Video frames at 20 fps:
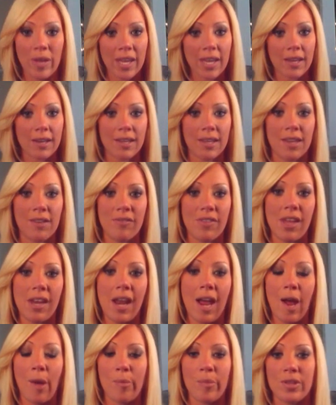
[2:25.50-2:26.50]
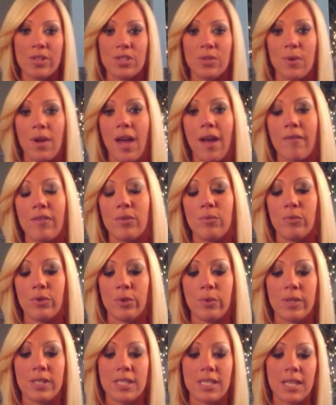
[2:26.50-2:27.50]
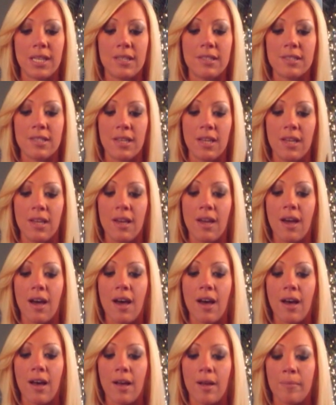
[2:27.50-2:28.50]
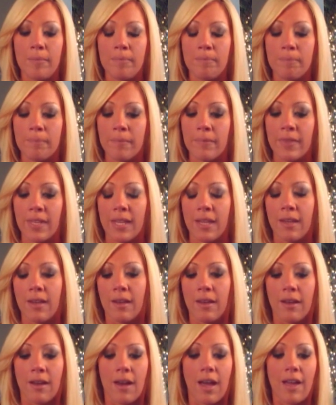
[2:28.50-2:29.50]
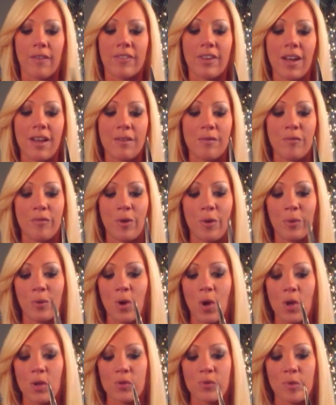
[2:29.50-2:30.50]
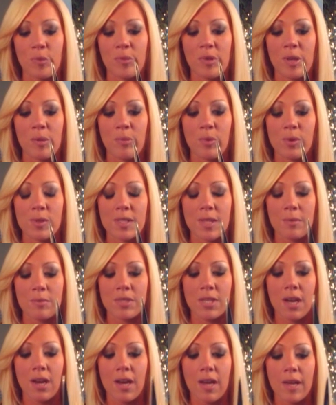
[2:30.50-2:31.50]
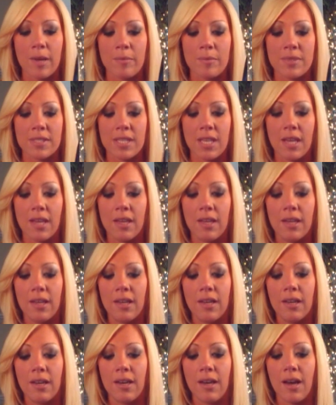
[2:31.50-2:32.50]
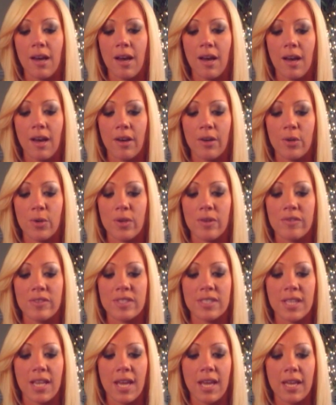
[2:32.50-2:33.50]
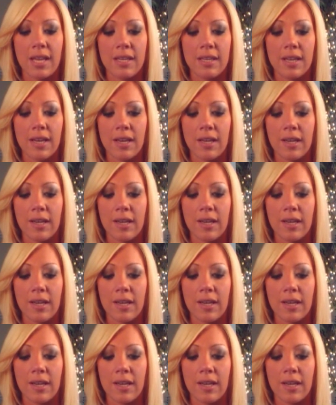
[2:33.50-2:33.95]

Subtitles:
panic if that happens. You haven't ruined it. I've gotten phone calls from people sometimes who have said,